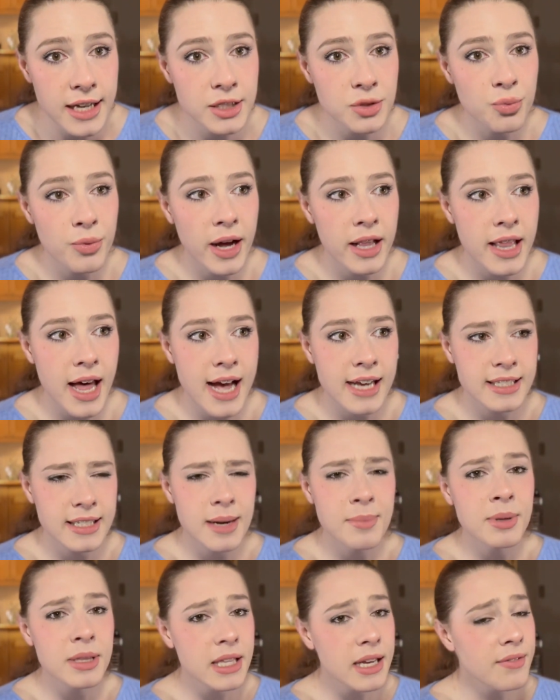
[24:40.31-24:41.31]
as well
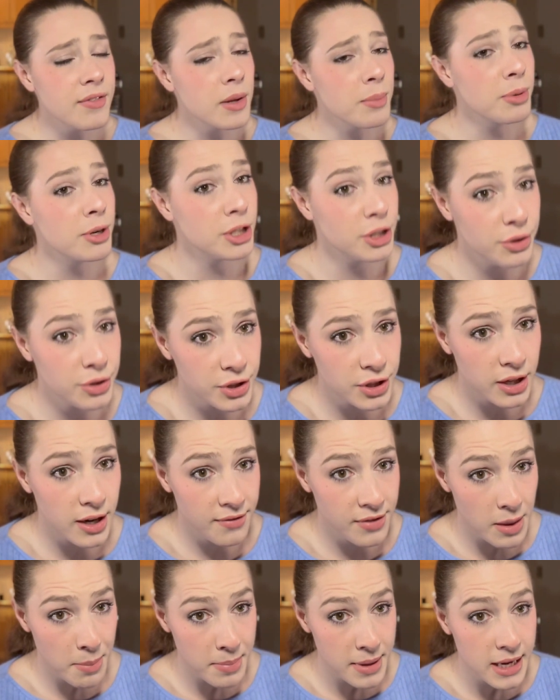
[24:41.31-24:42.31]
as, I believe, the producer
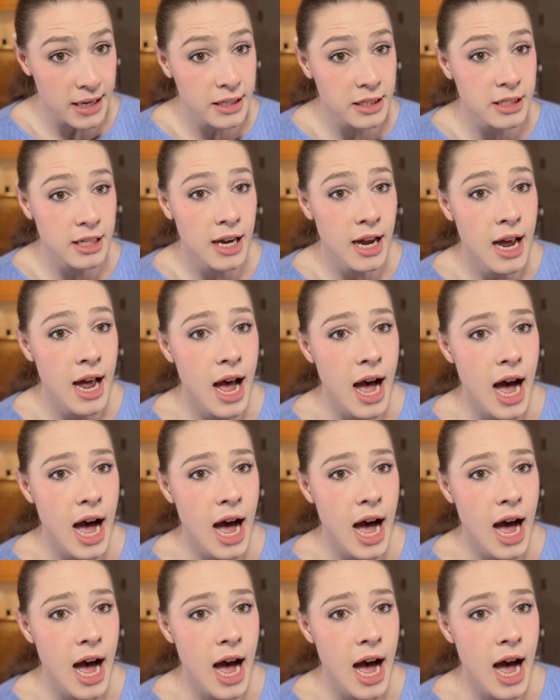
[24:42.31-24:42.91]
of the beat.